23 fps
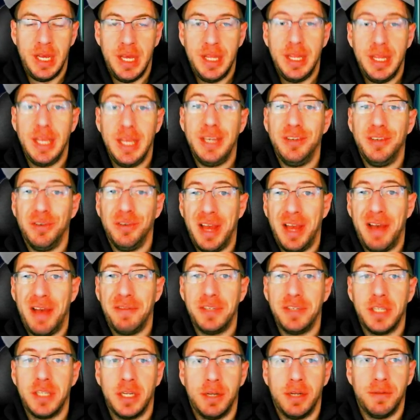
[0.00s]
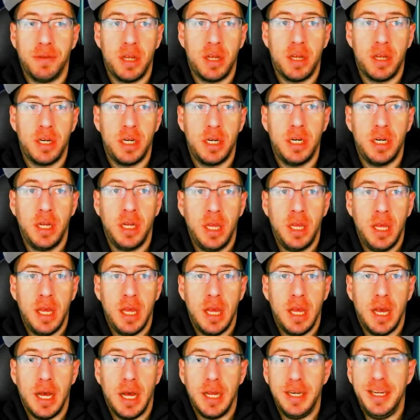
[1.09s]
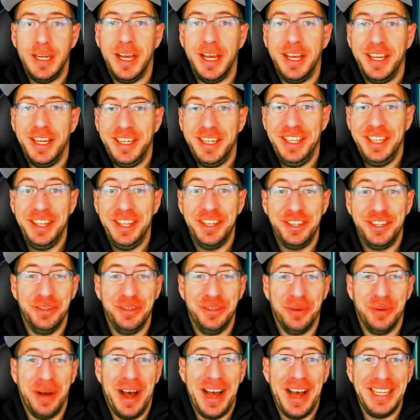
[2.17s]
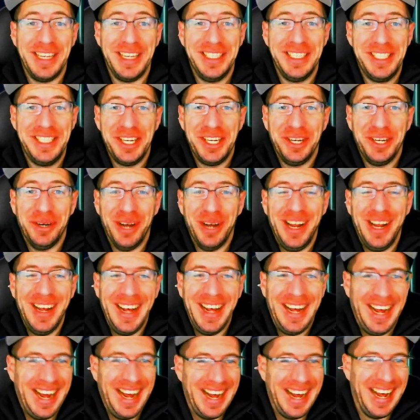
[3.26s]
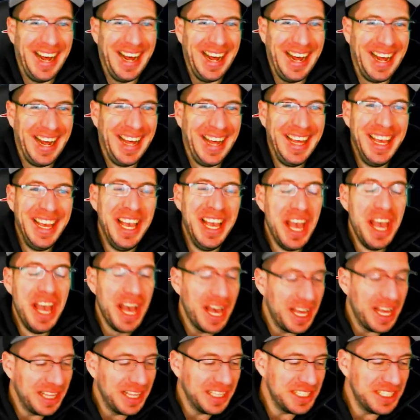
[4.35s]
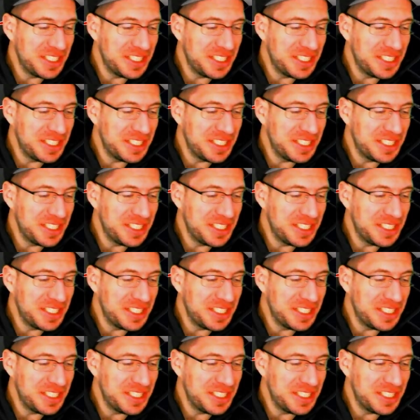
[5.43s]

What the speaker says: They don't have a ton of honor, neither do I, so let's